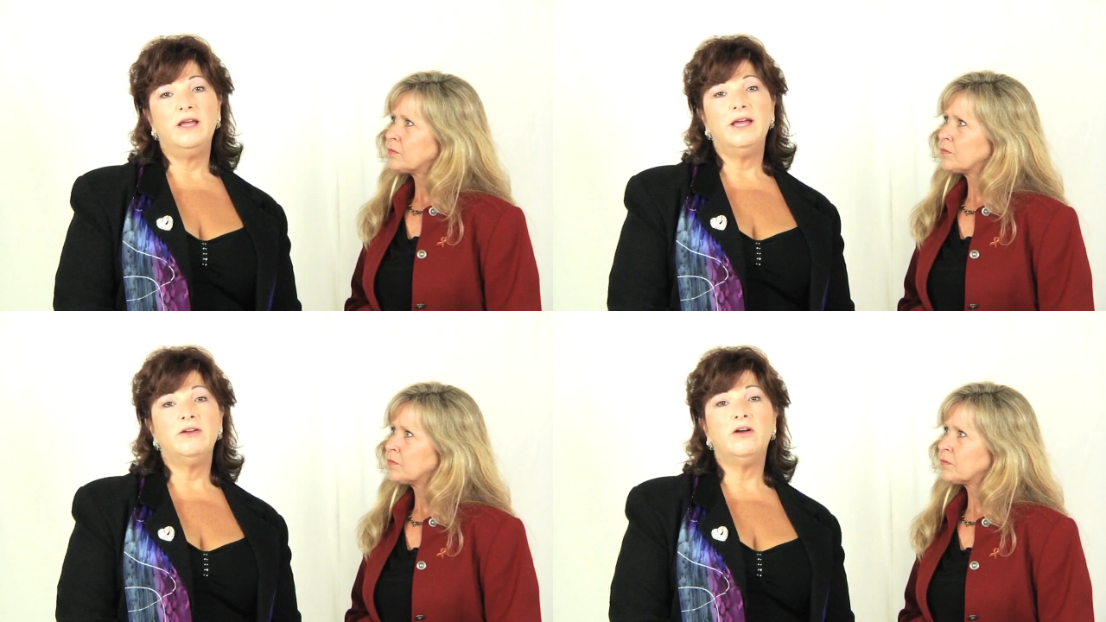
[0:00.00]

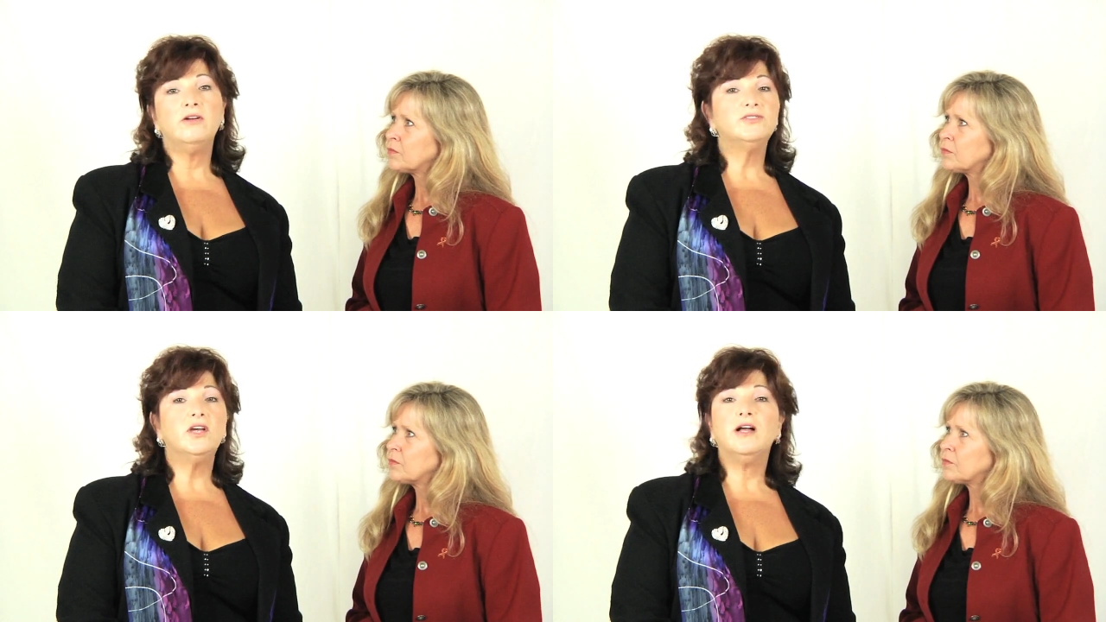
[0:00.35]
Speaker 1: And
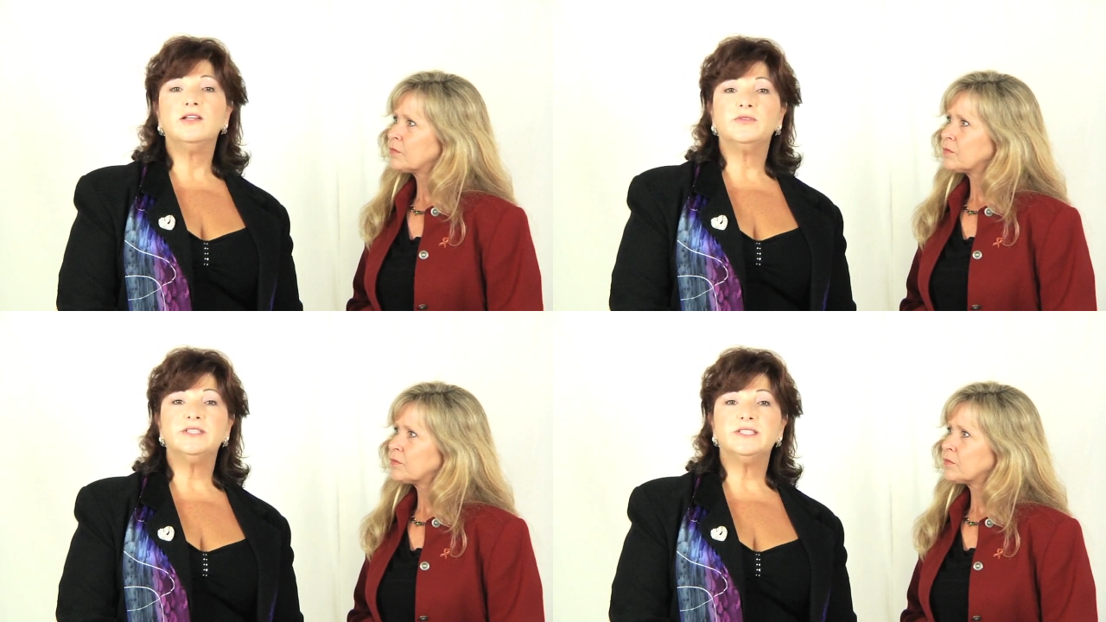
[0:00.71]
all
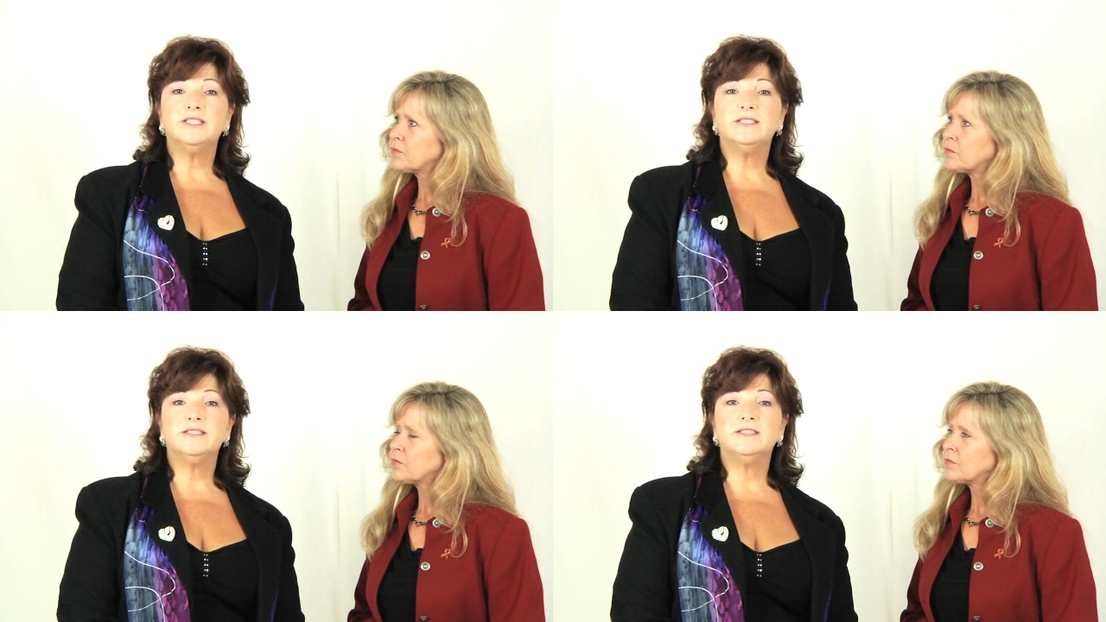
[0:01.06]
tolerance
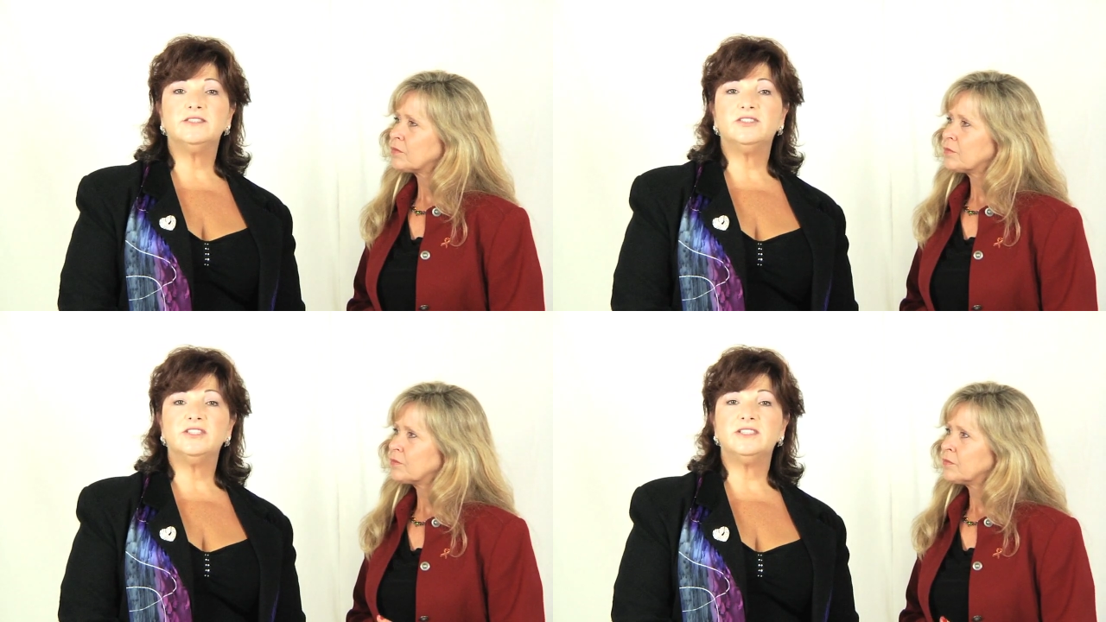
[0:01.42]
is,
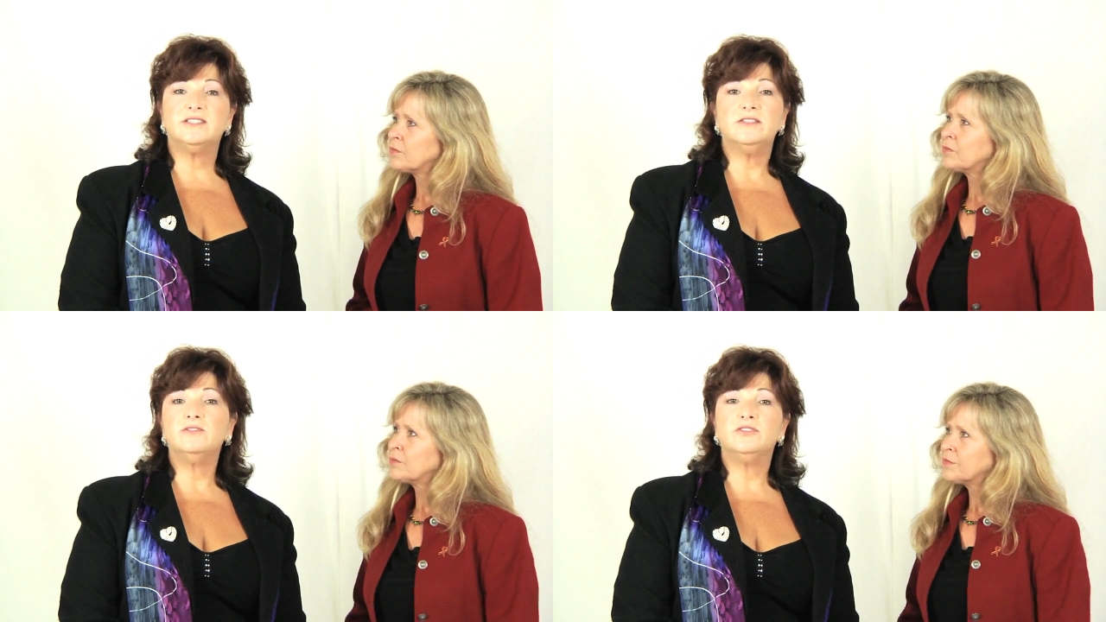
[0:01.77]
is just still